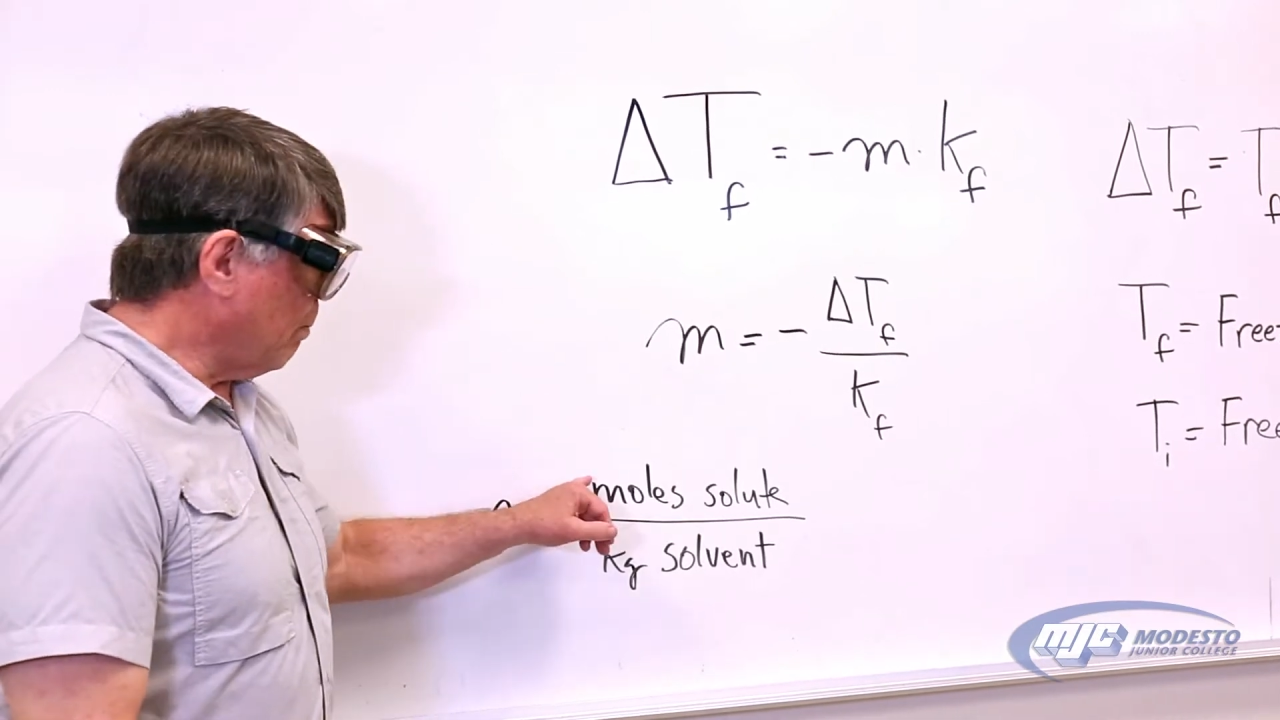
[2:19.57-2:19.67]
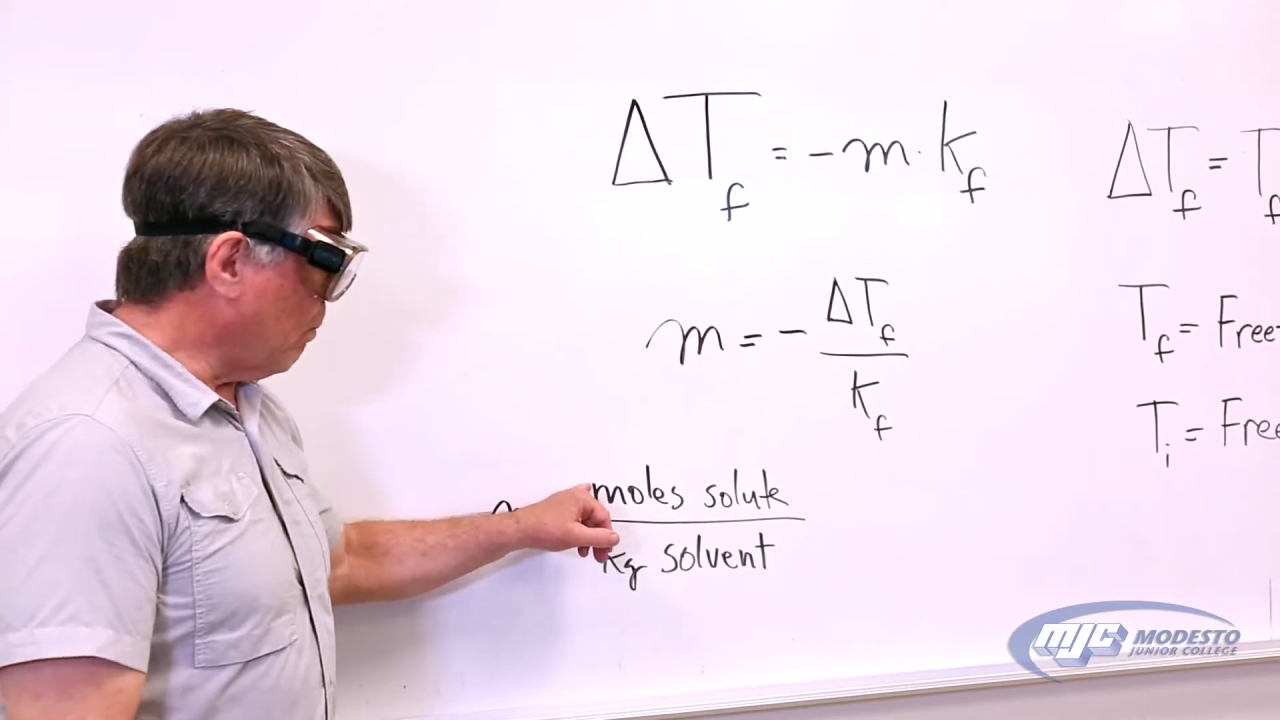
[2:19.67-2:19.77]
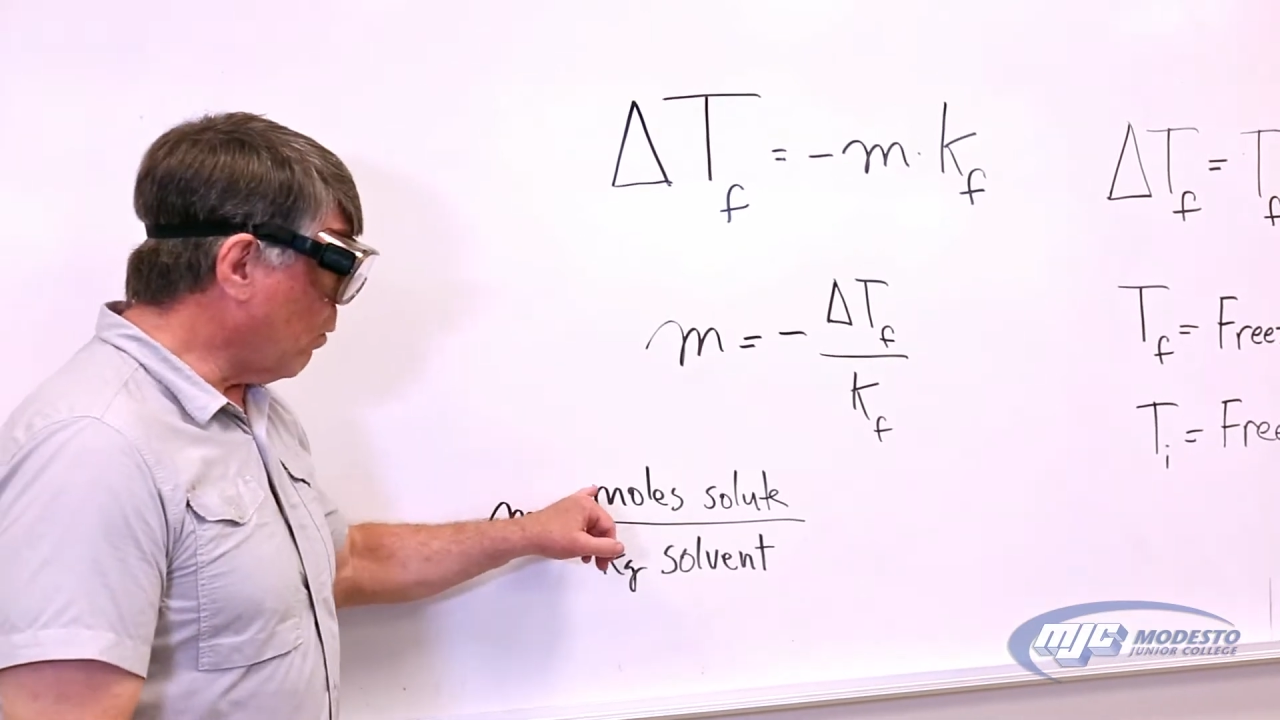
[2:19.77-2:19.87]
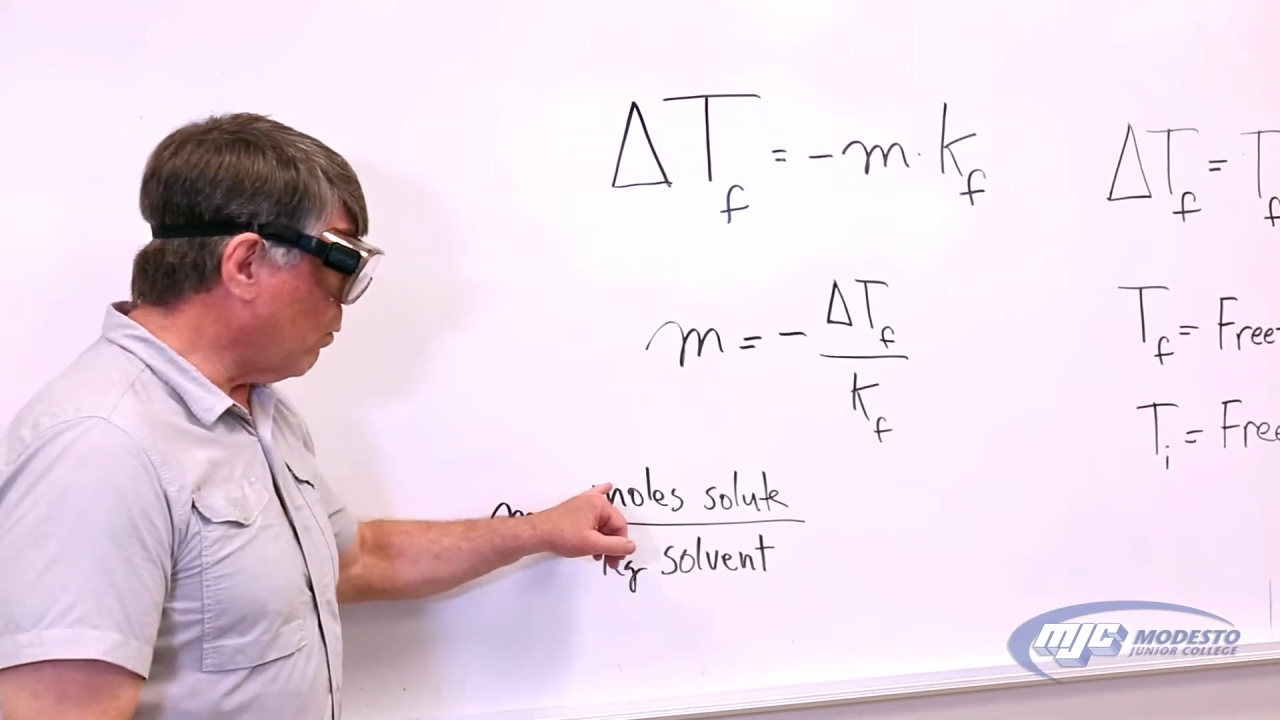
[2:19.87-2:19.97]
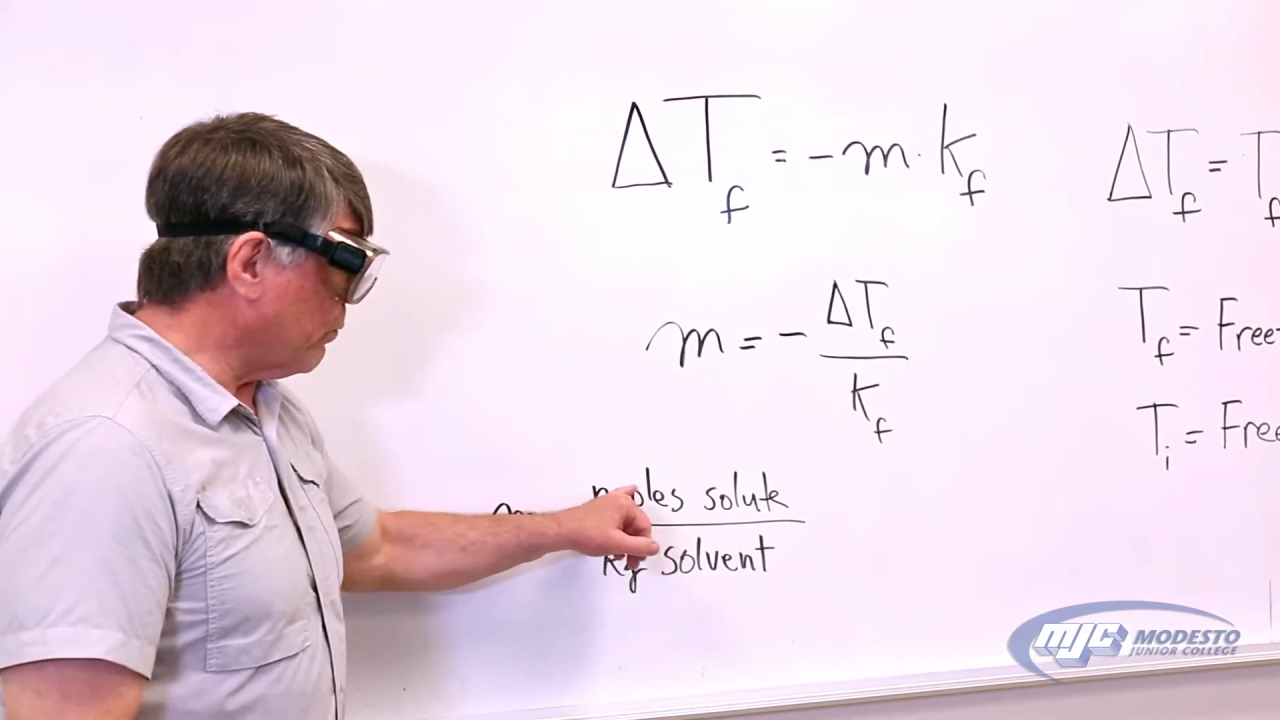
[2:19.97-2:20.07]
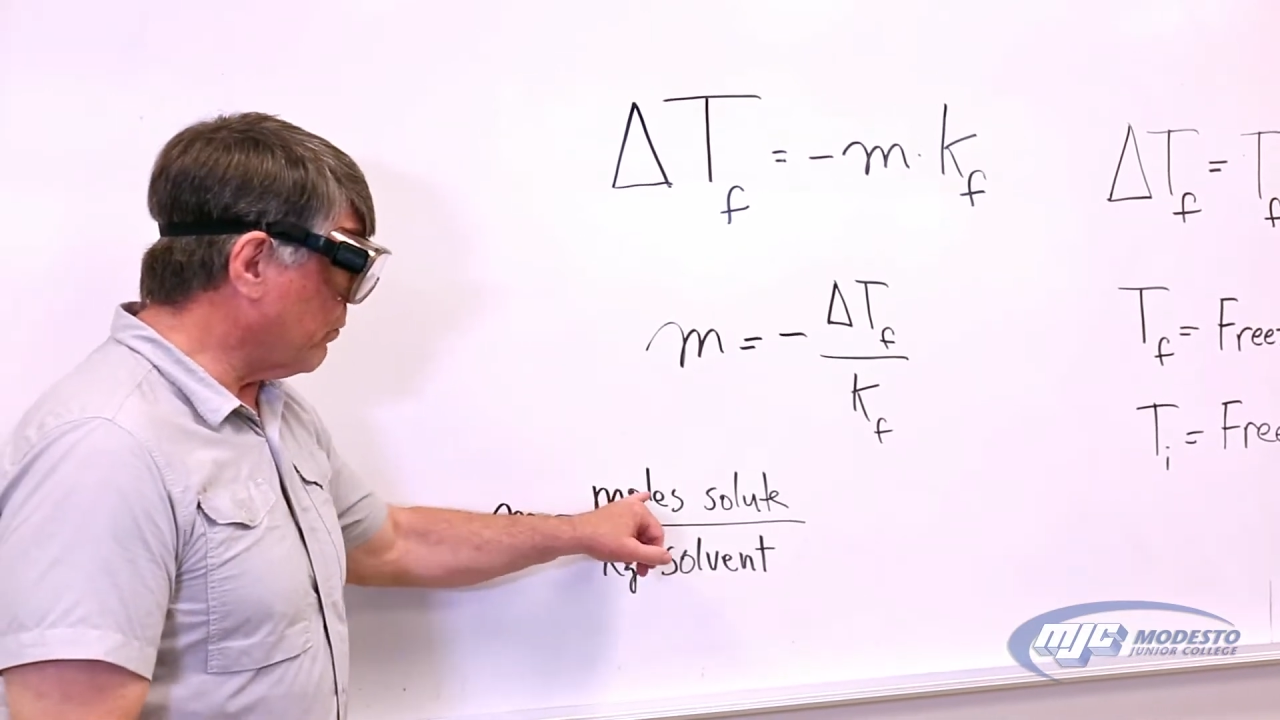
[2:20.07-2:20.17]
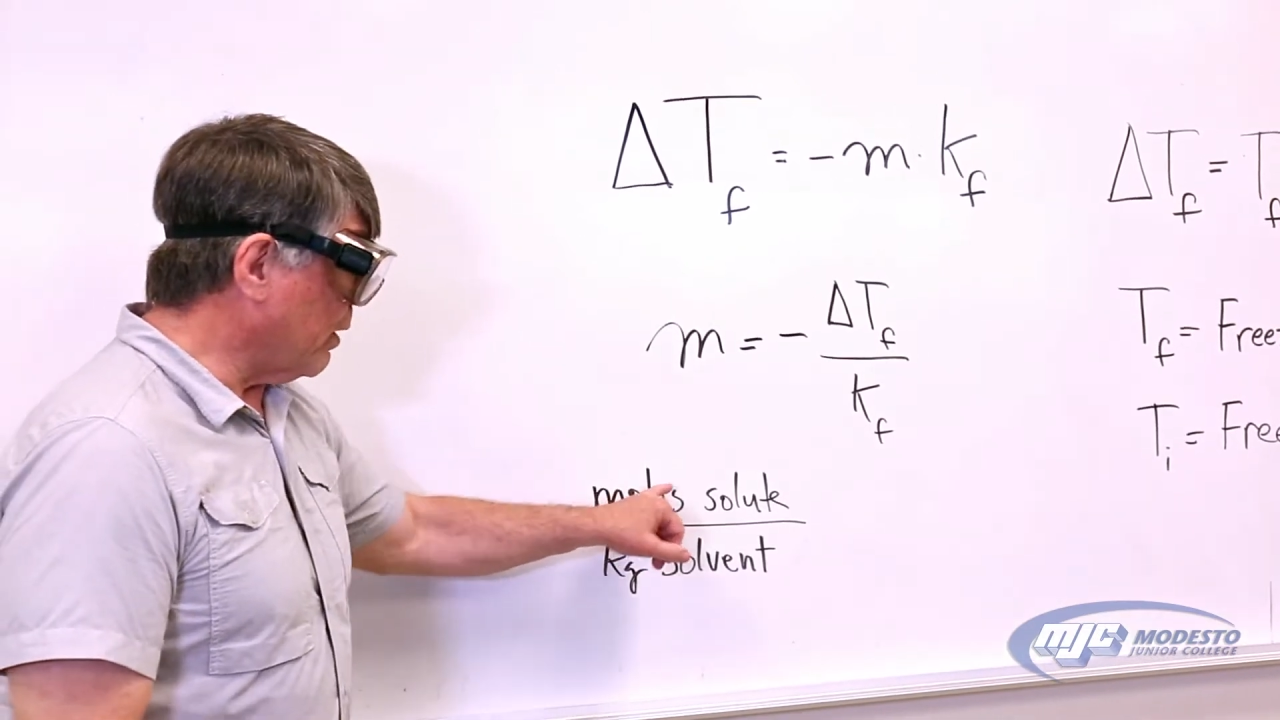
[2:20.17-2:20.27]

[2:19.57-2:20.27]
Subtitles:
Moles